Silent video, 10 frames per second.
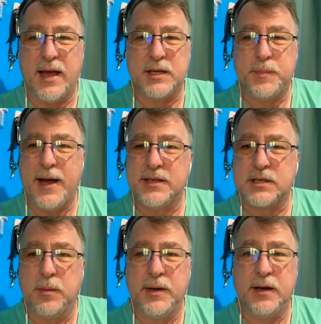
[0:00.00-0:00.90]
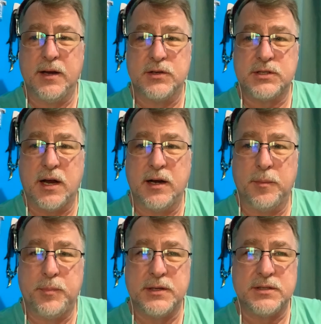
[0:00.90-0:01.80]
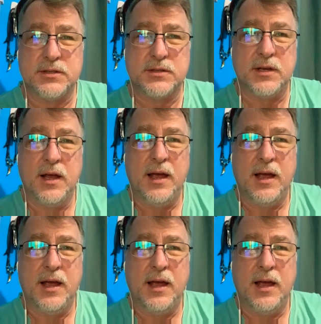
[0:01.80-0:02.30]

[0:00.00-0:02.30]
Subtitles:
expats coming in here starting up businesses.